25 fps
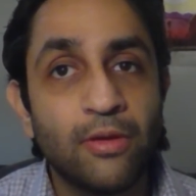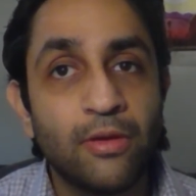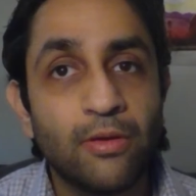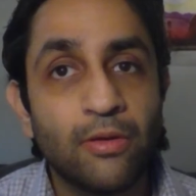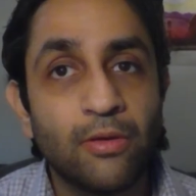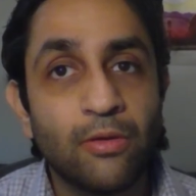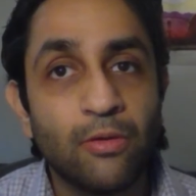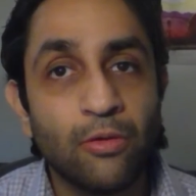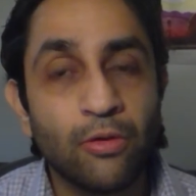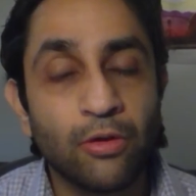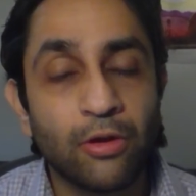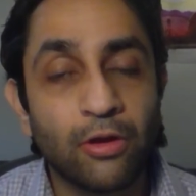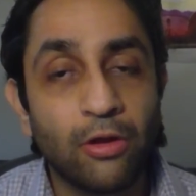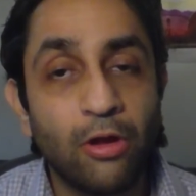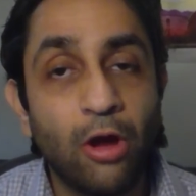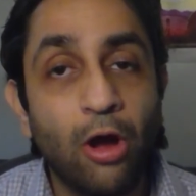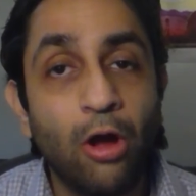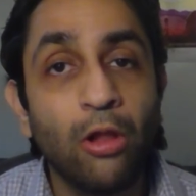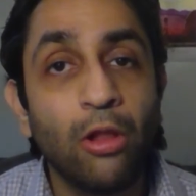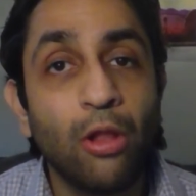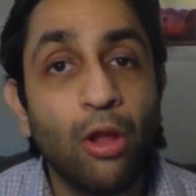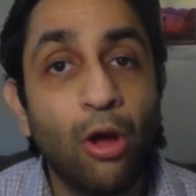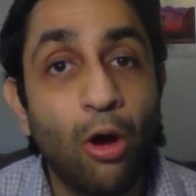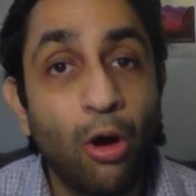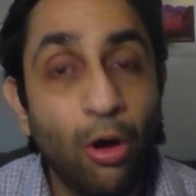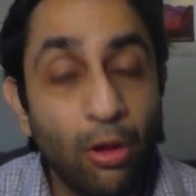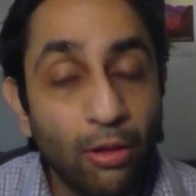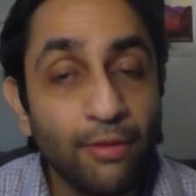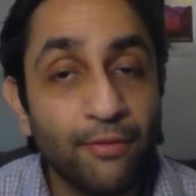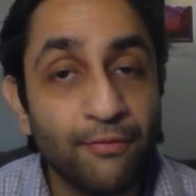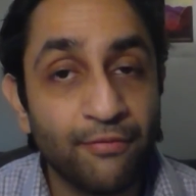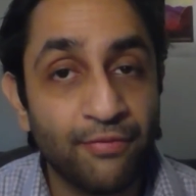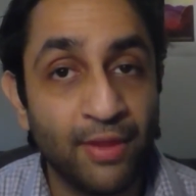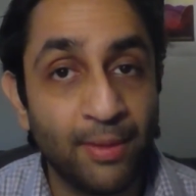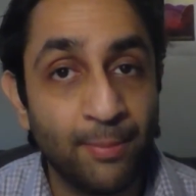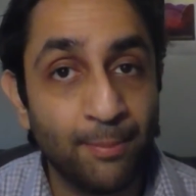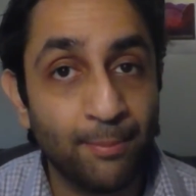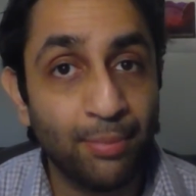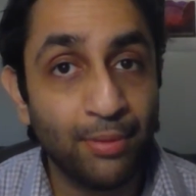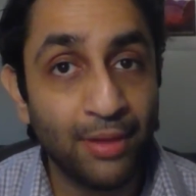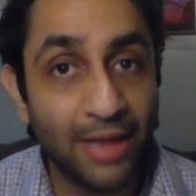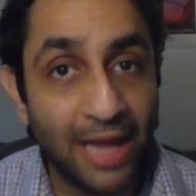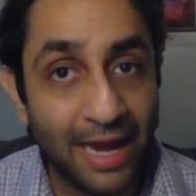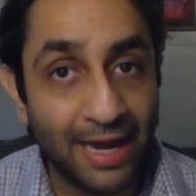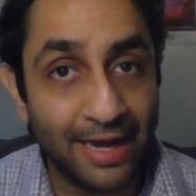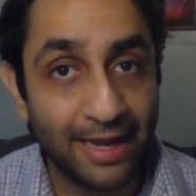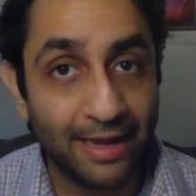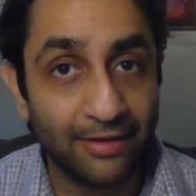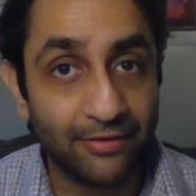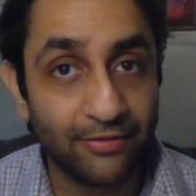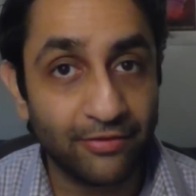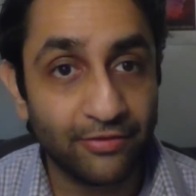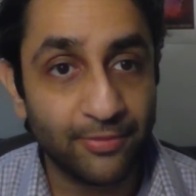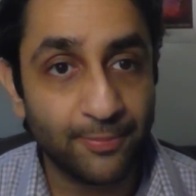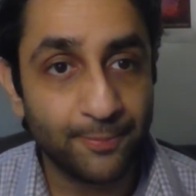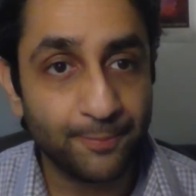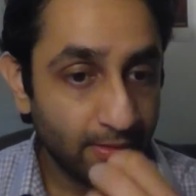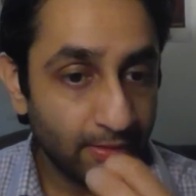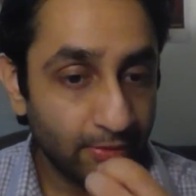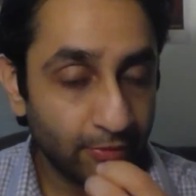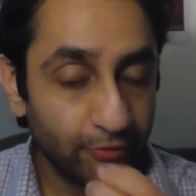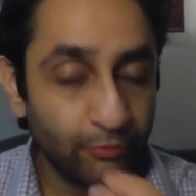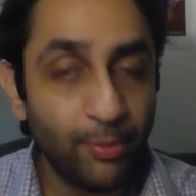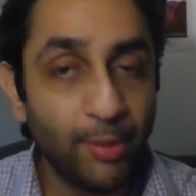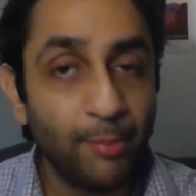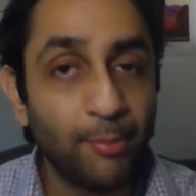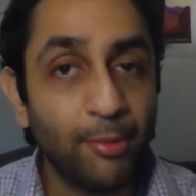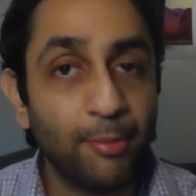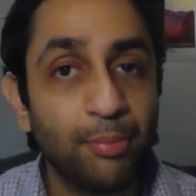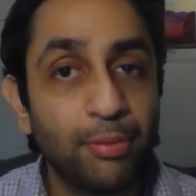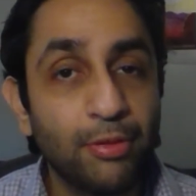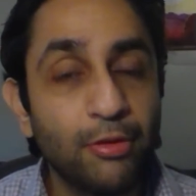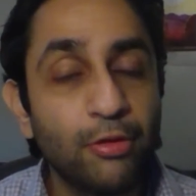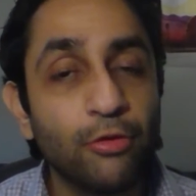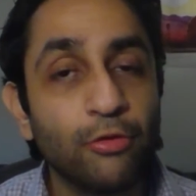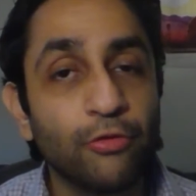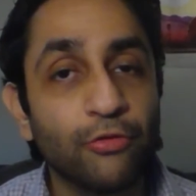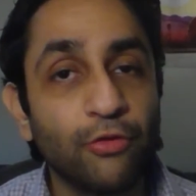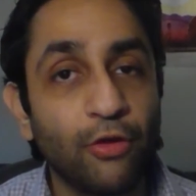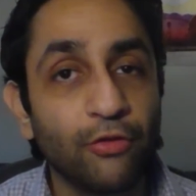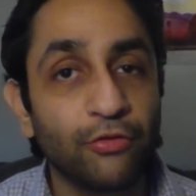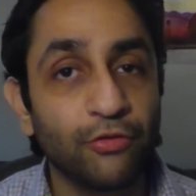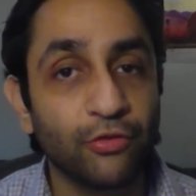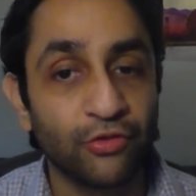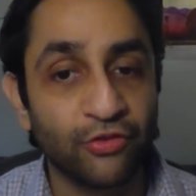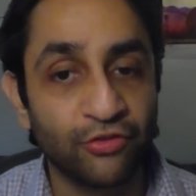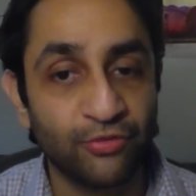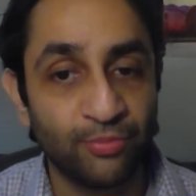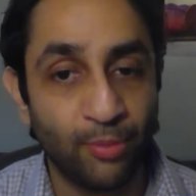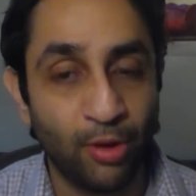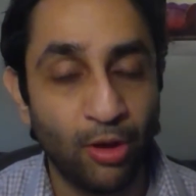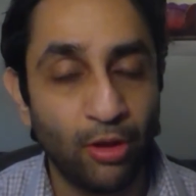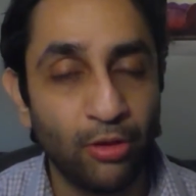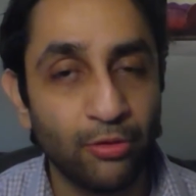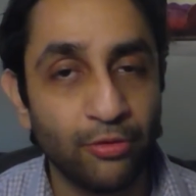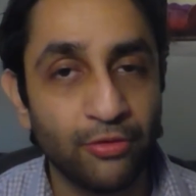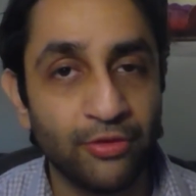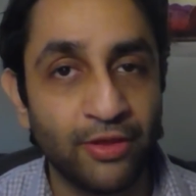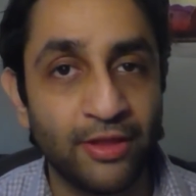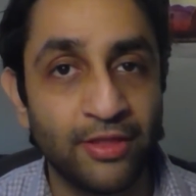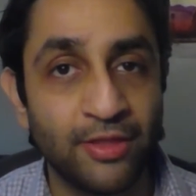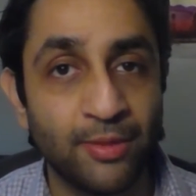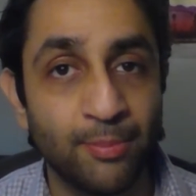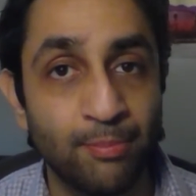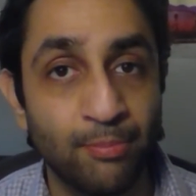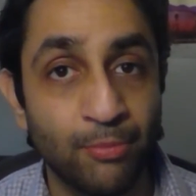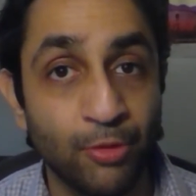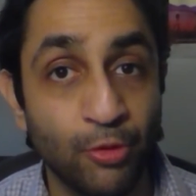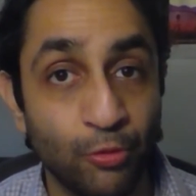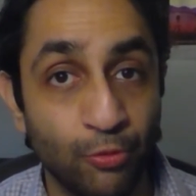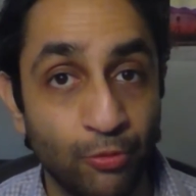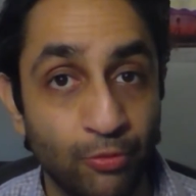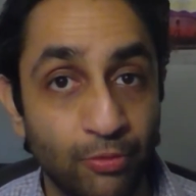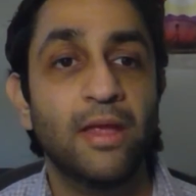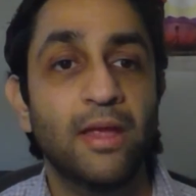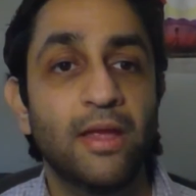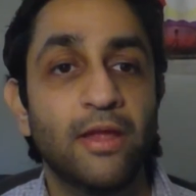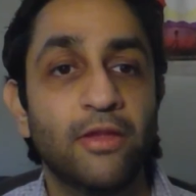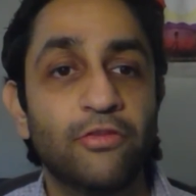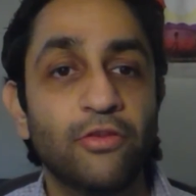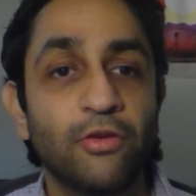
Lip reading: or call all of them planets. Because remember, Pluto is also smaller than the moon.